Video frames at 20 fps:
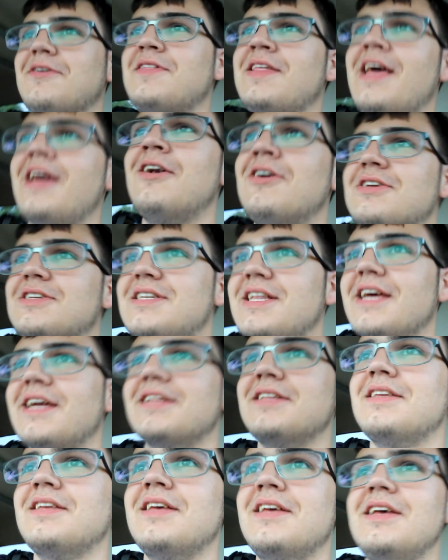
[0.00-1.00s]
interstate
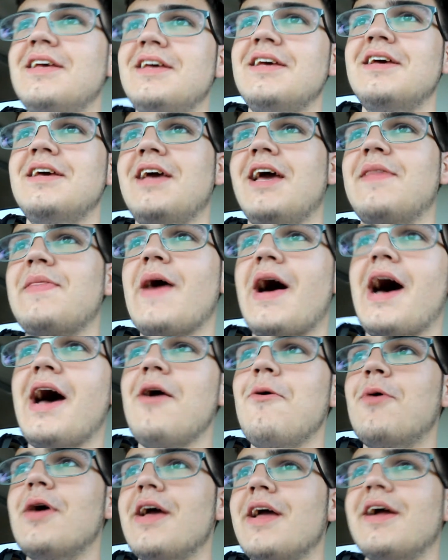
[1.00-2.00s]
and the
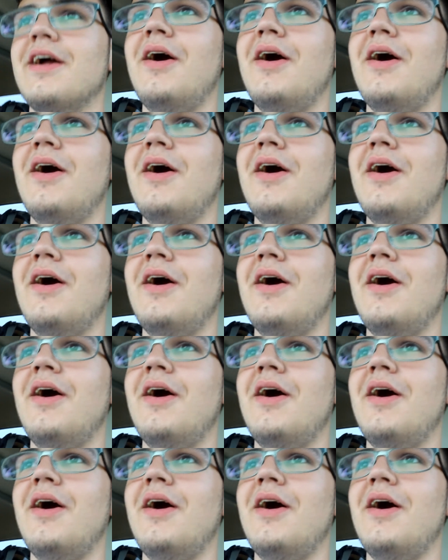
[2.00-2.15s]
highway.